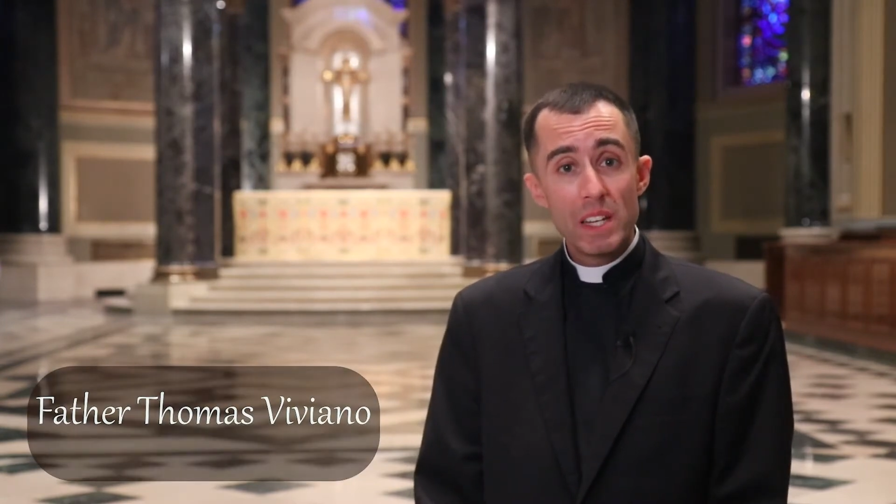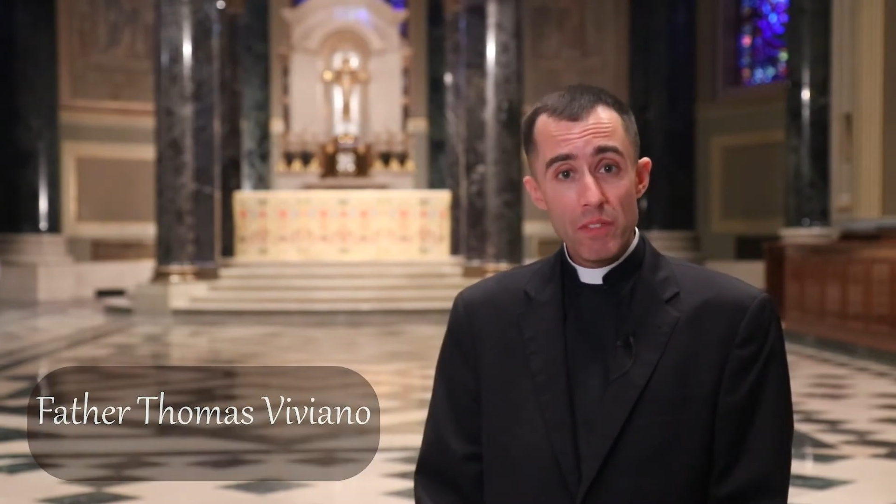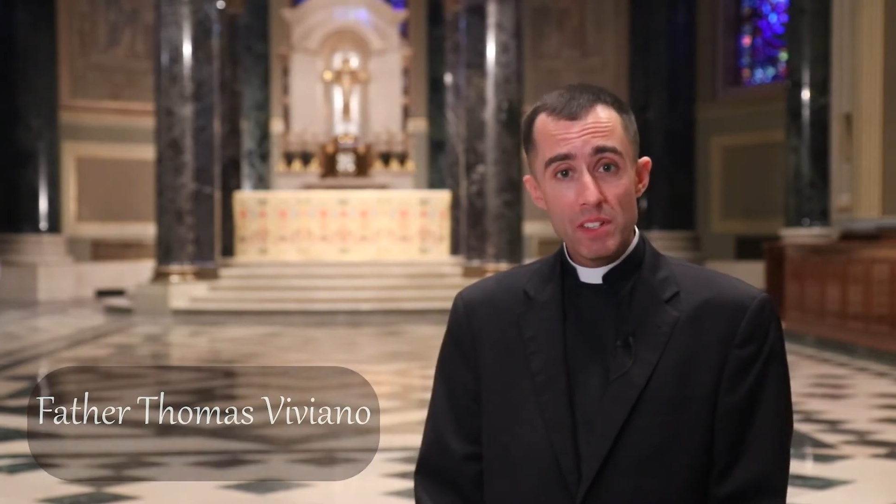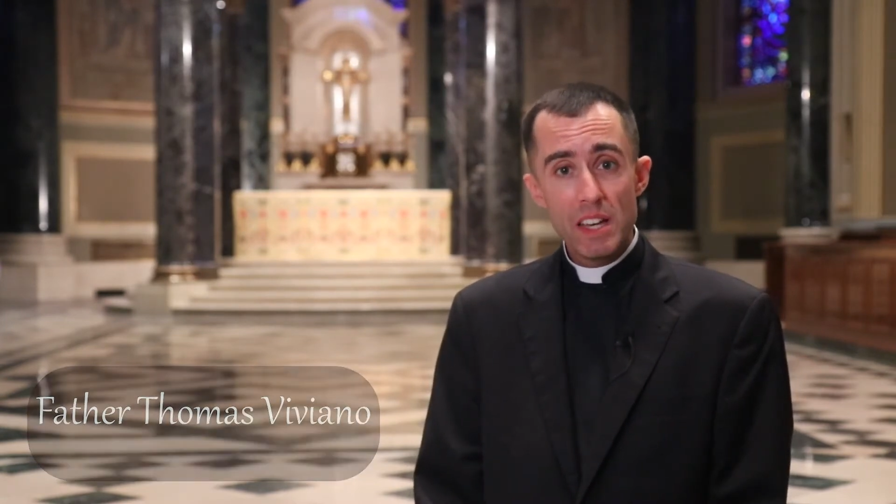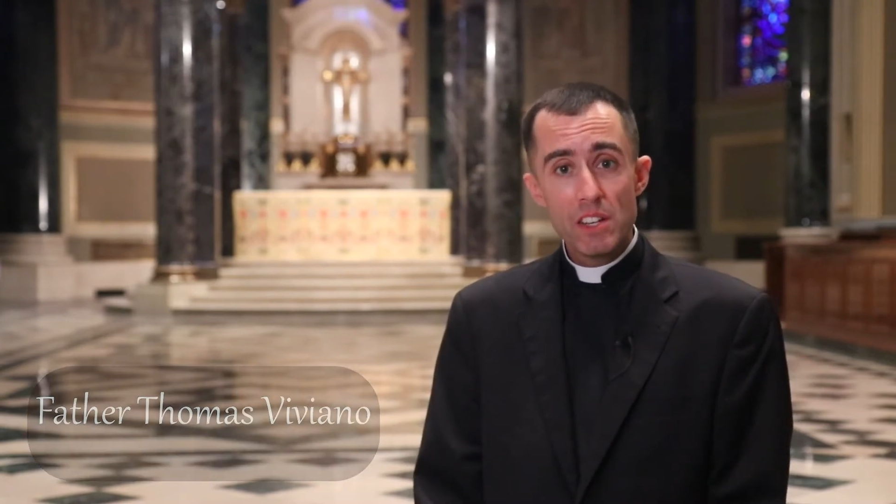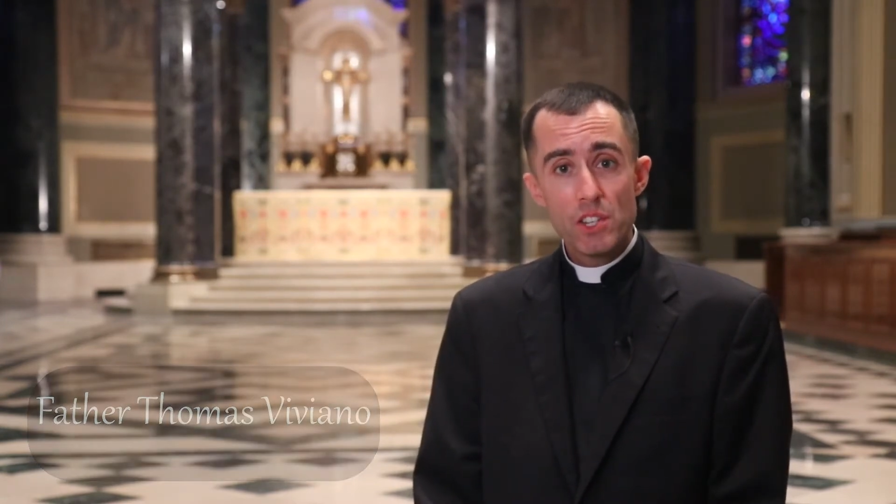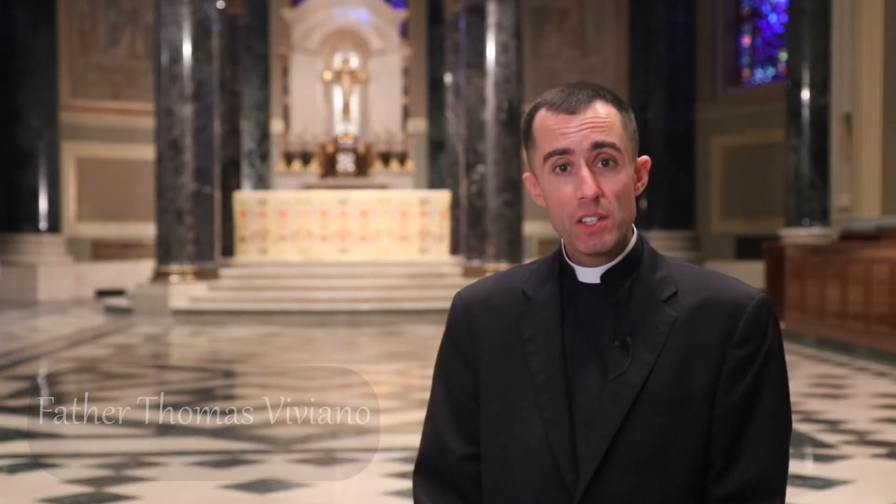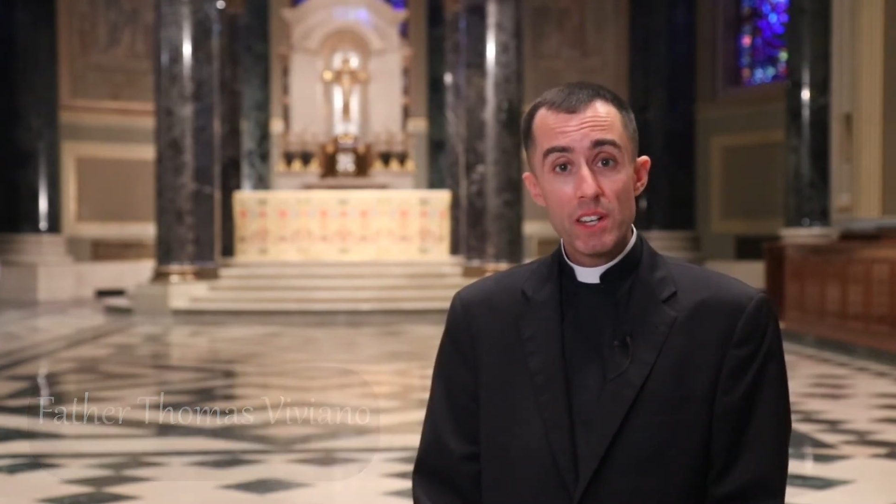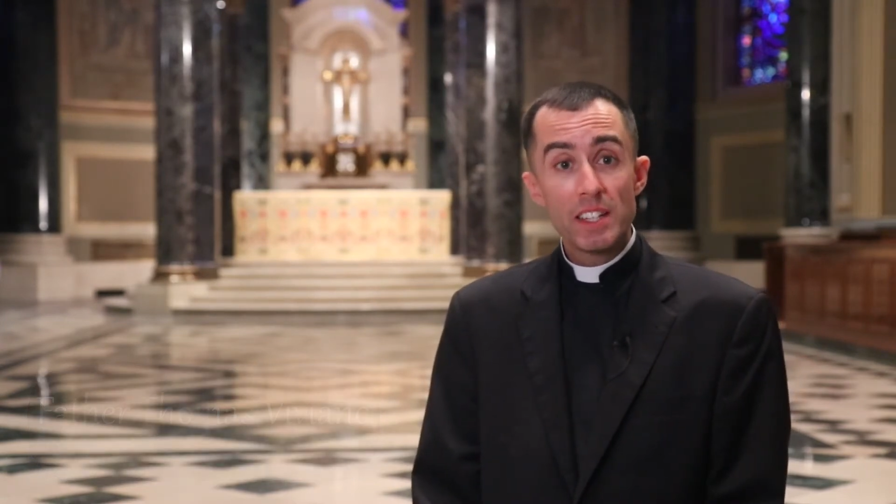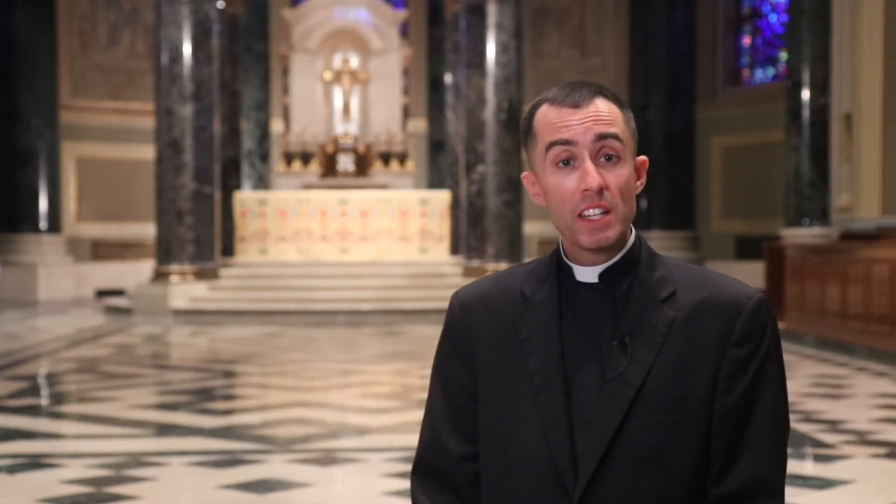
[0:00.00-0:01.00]

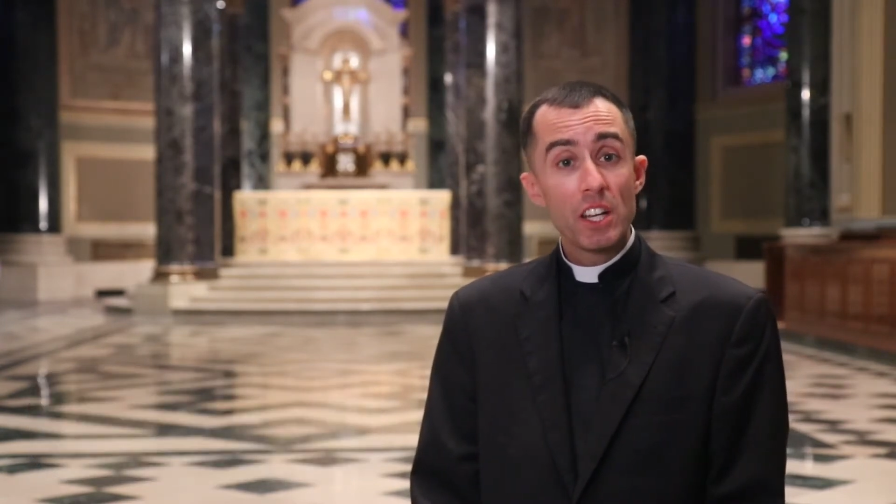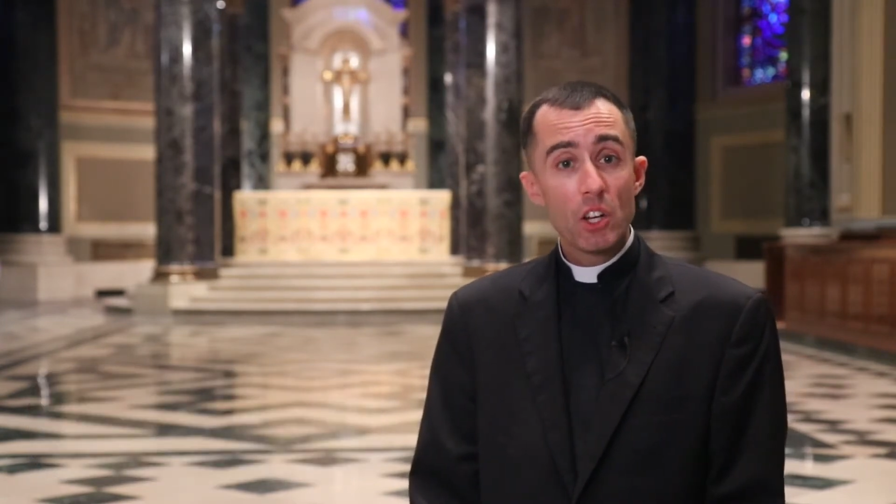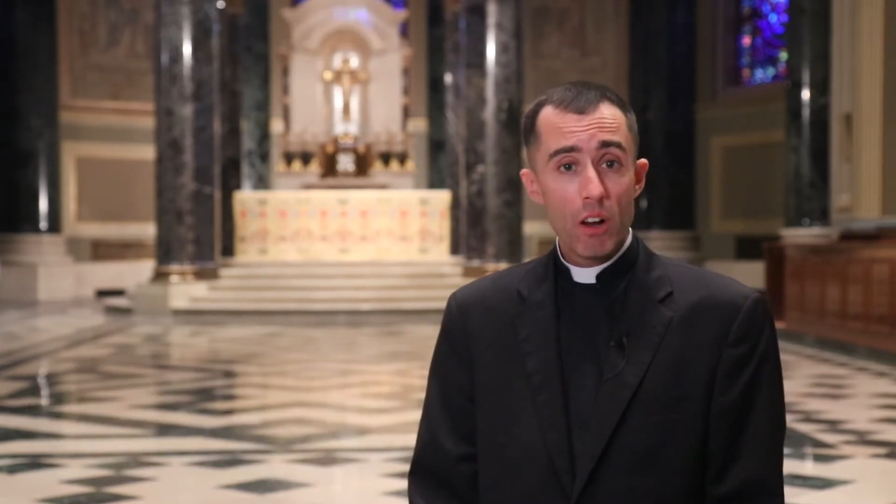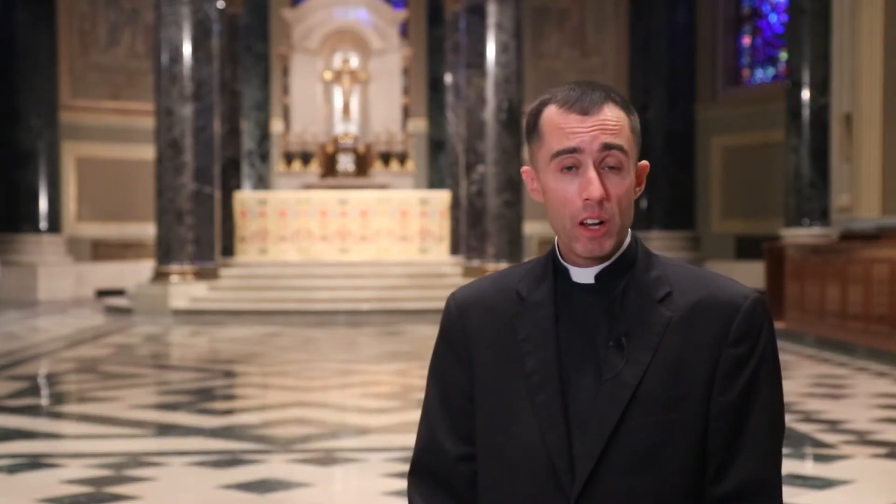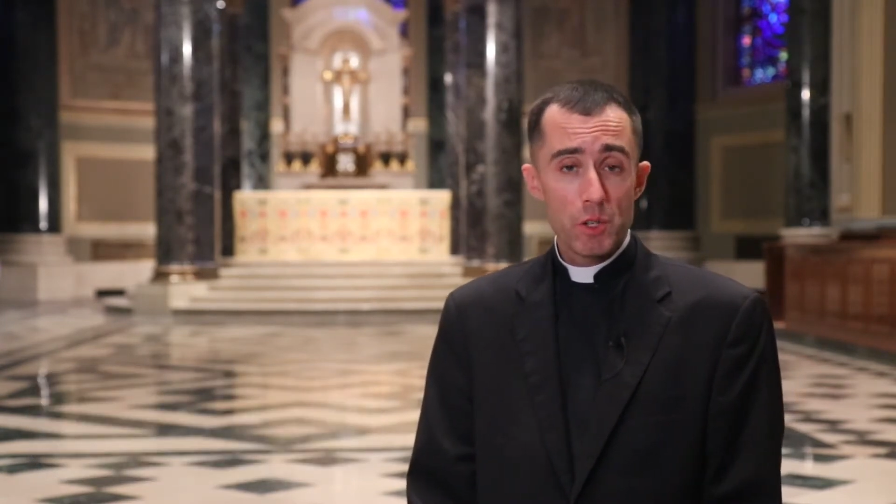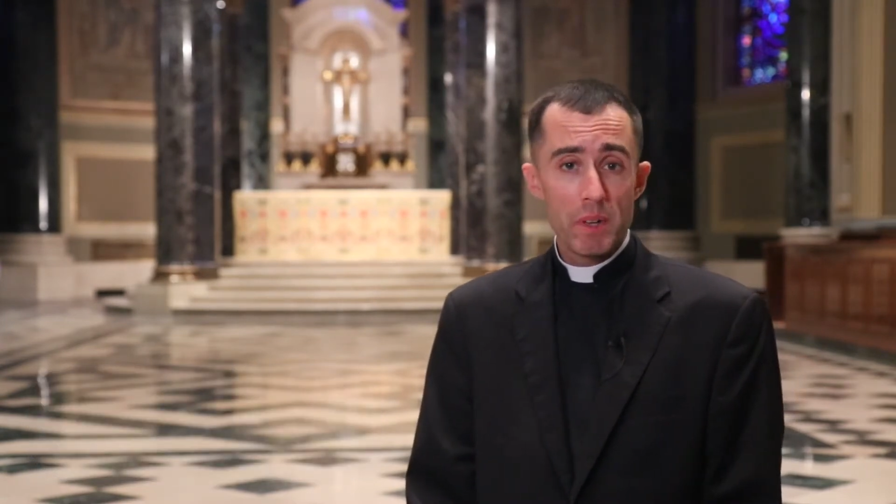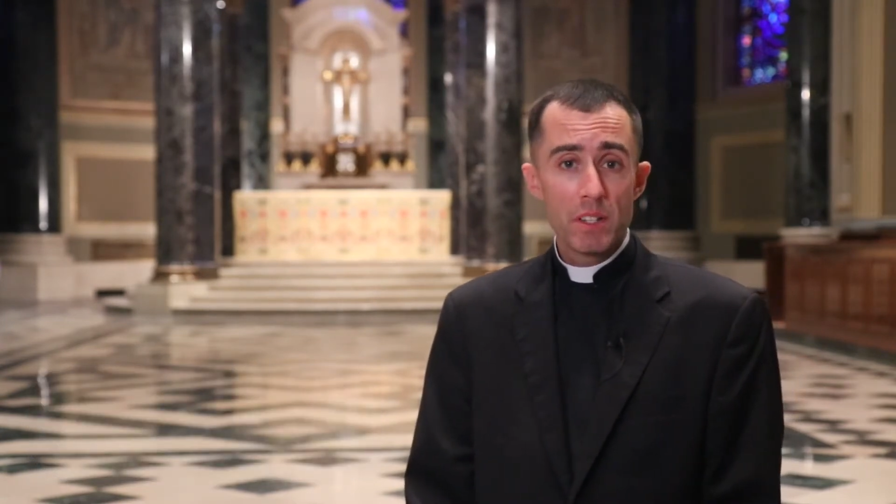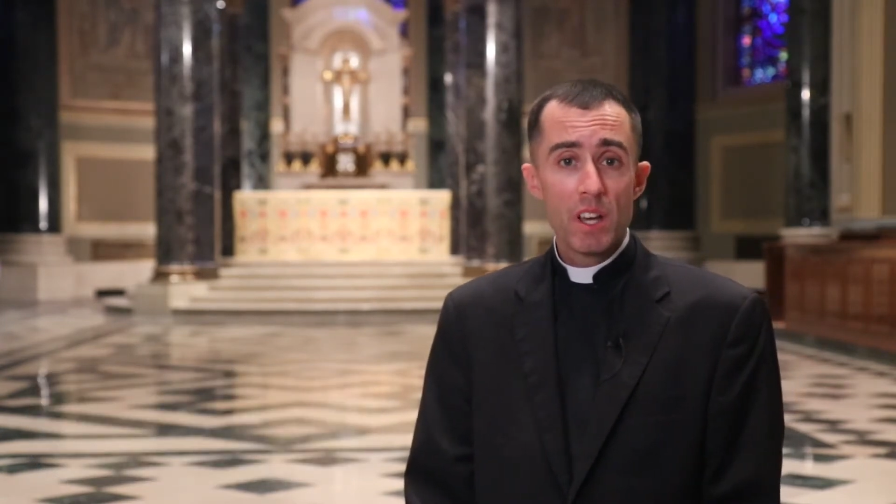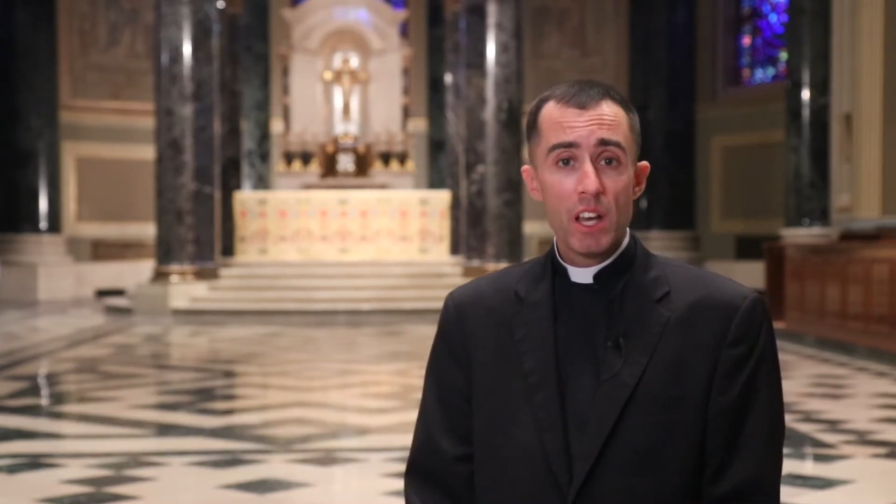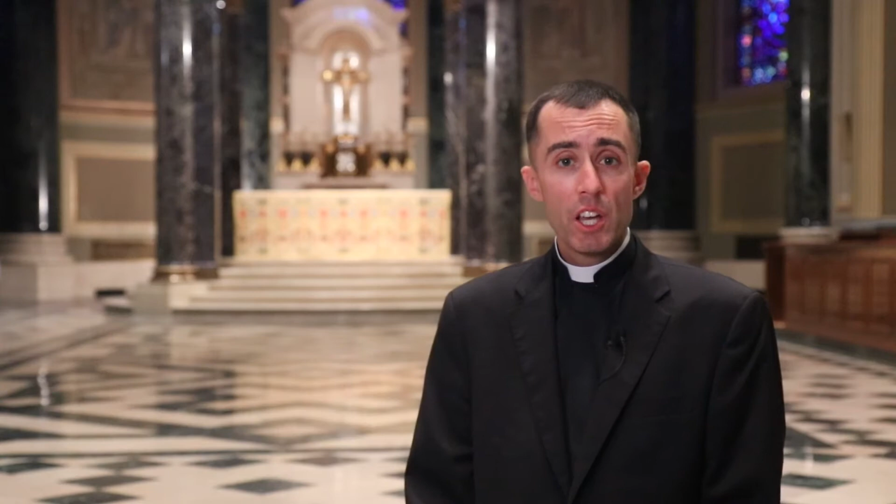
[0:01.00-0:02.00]
invitation and an encouragement